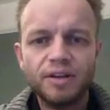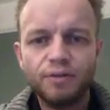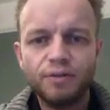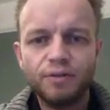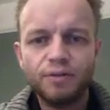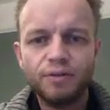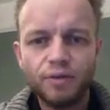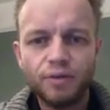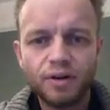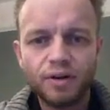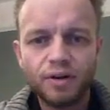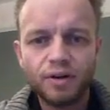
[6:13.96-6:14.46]

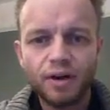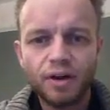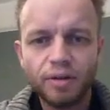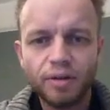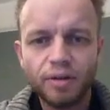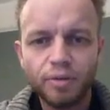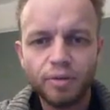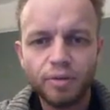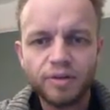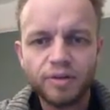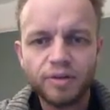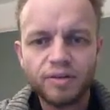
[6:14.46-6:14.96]
different
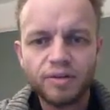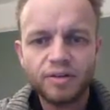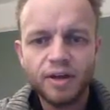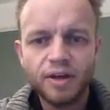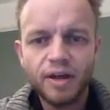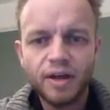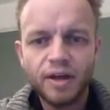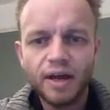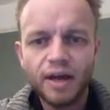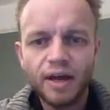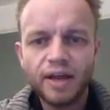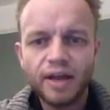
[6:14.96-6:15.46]
climates,
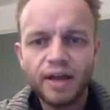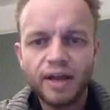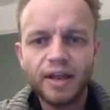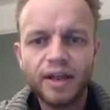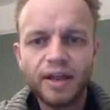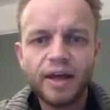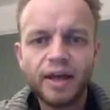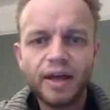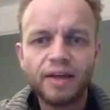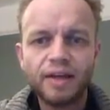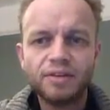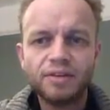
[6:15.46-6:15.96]
and
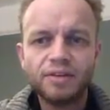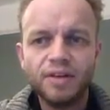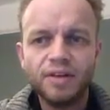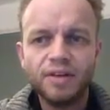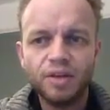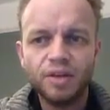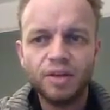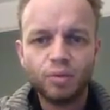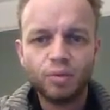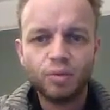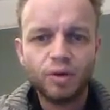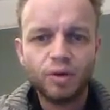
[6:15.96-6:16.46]
that is